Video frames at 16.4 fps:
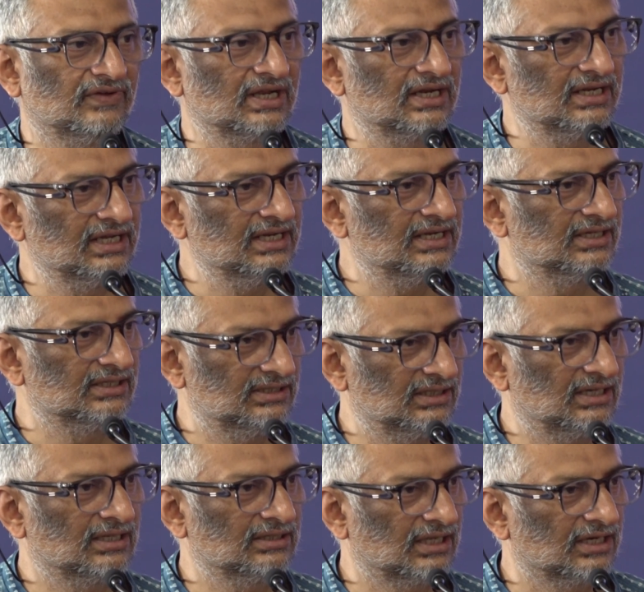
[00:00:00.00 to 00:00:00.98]
were
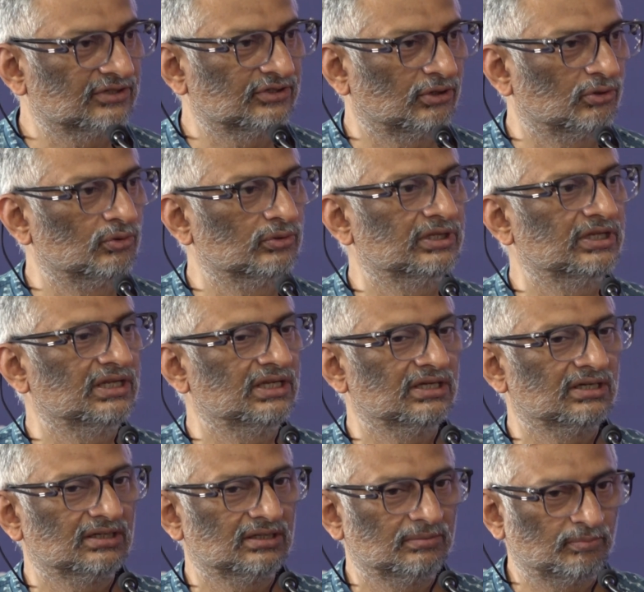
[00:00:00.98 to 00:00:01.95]
needed, and that's how
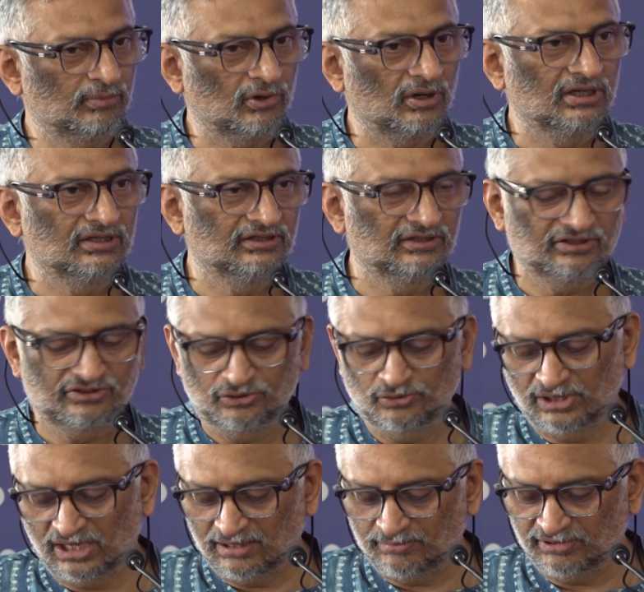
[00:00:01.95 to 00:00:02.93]
the progress
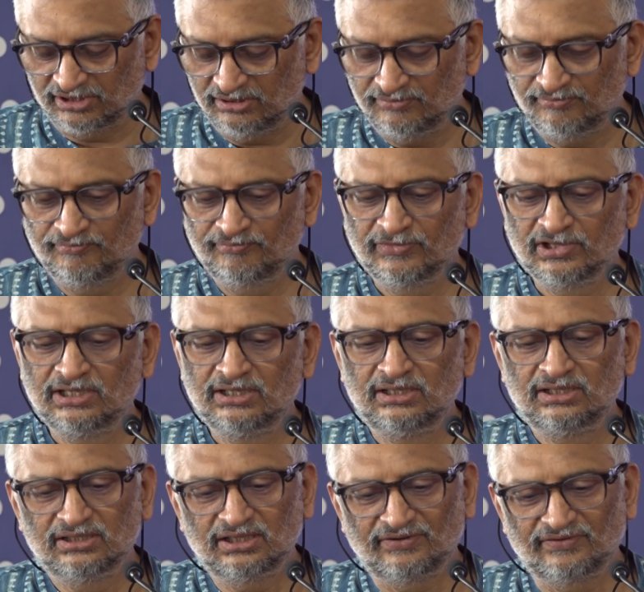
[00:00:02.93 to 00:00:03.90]
should happen.
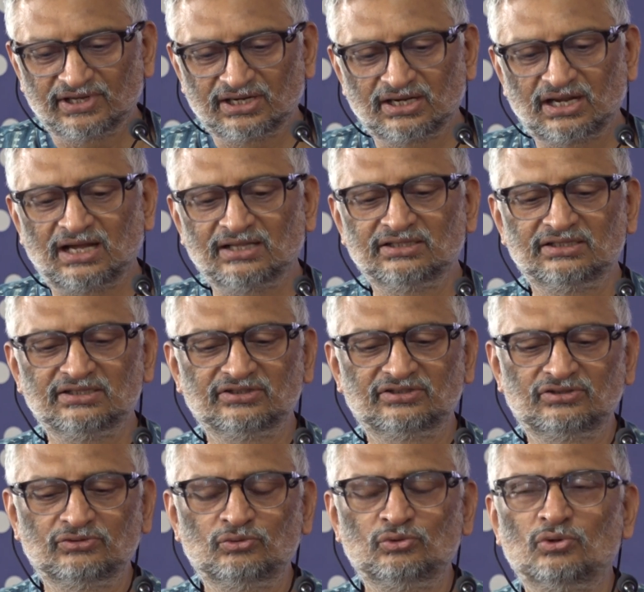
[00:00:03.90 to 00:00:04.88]
There were others
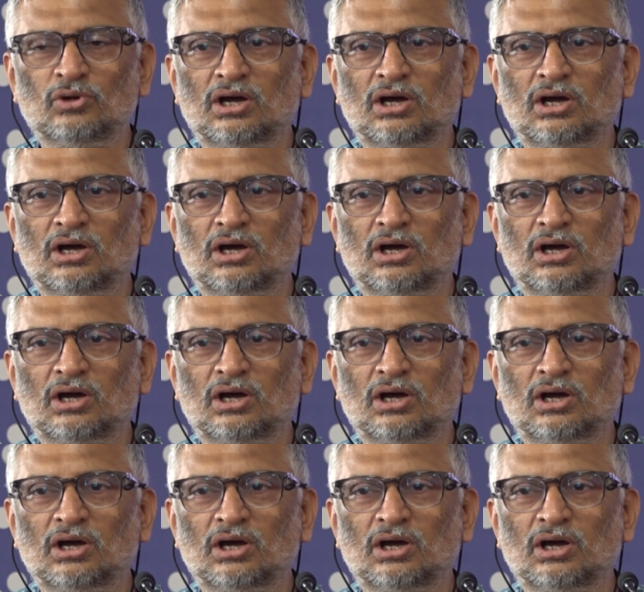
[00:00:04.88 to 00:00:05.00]
who